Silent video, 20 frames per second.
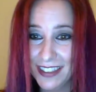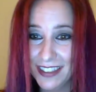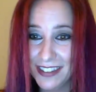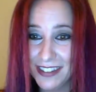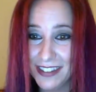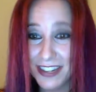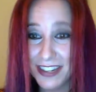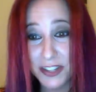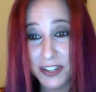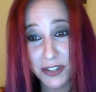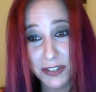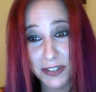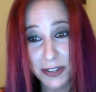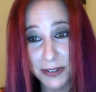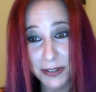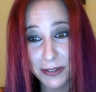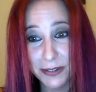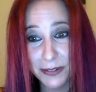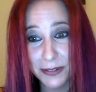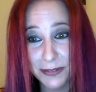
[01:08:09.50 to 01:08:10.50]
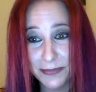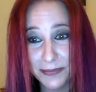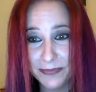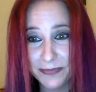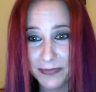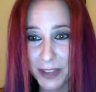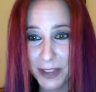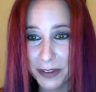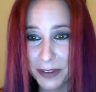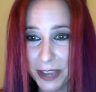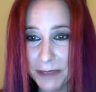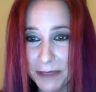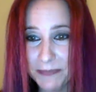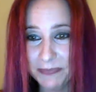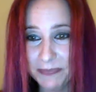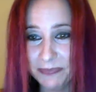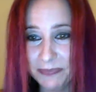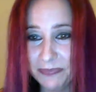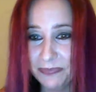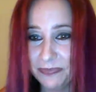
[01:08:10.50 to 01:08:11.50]
Danger zone. Okay.
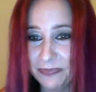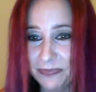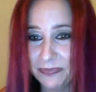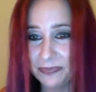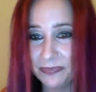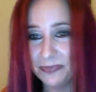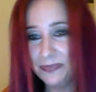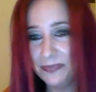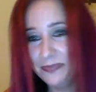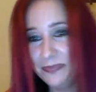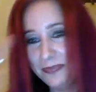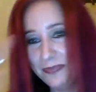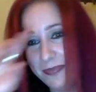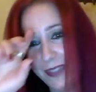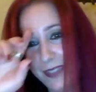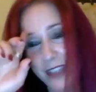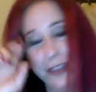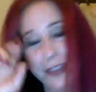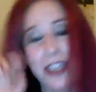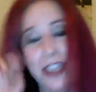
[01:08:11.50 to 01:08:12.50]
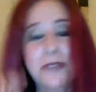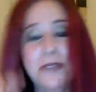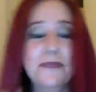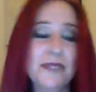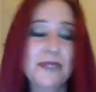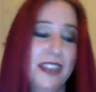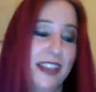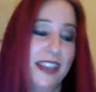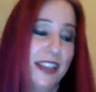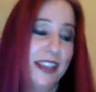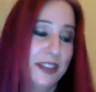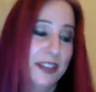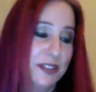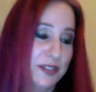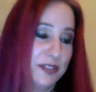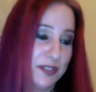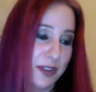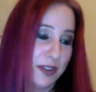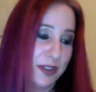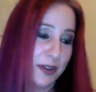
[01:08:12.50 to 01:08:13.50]
Okay,
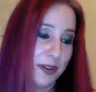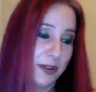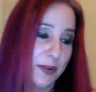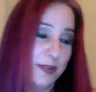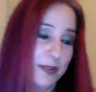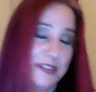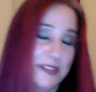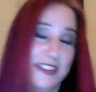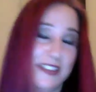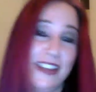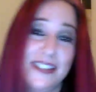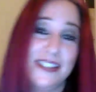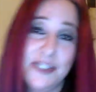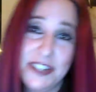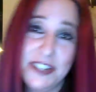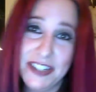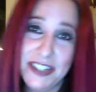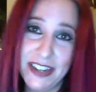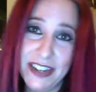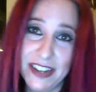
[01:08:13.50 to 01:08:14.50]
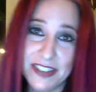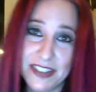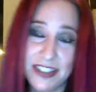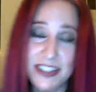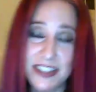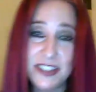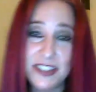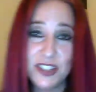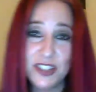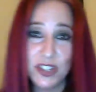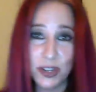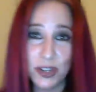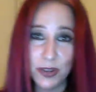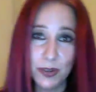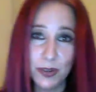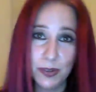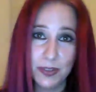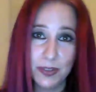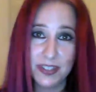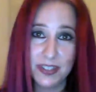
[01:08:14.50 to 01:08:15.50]
so that's for tonight. So these
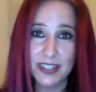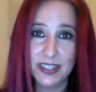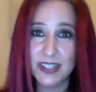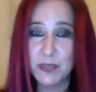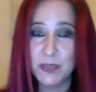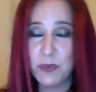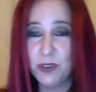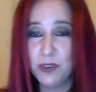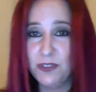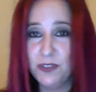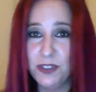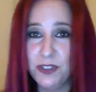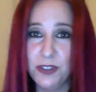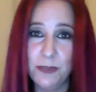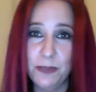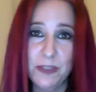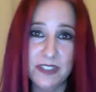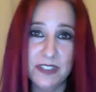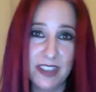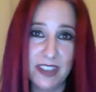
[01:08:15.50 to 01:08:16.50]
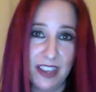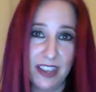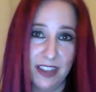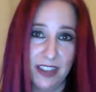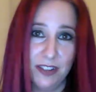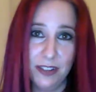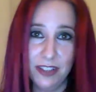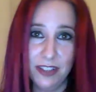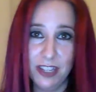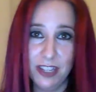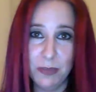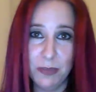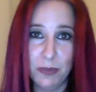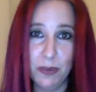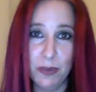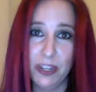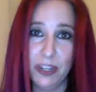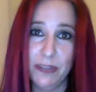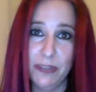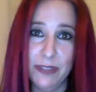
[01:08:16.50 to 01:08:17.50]
stones, this perfume, this candle that you've been
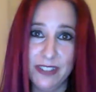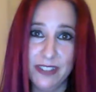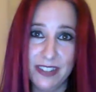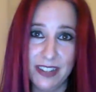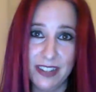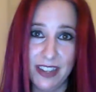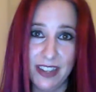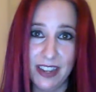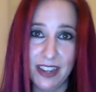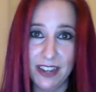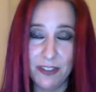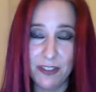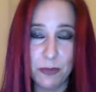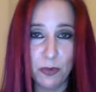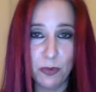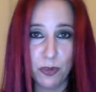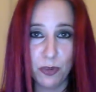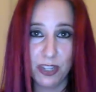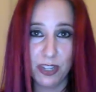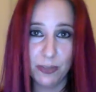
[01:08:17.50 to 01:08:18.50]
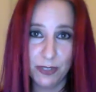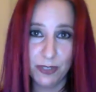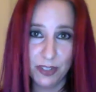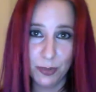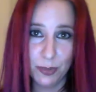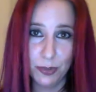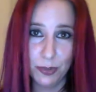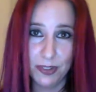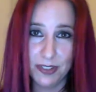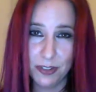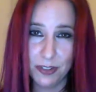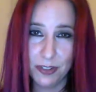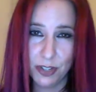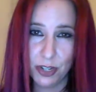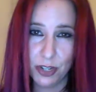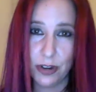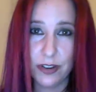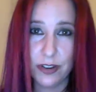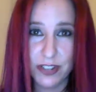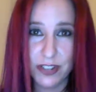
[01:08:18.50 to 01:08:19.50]
working with tonight, if you've been working with tools, they're
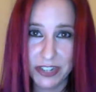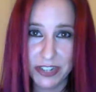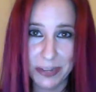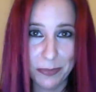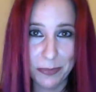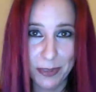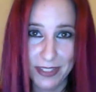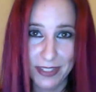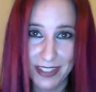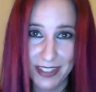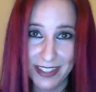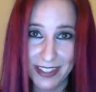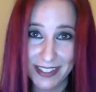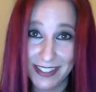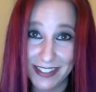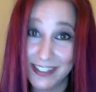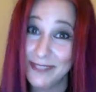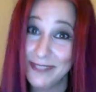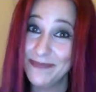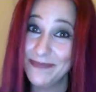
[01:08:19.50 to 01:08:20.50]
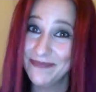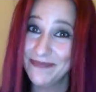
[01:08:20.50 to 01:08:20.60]
charged up with this.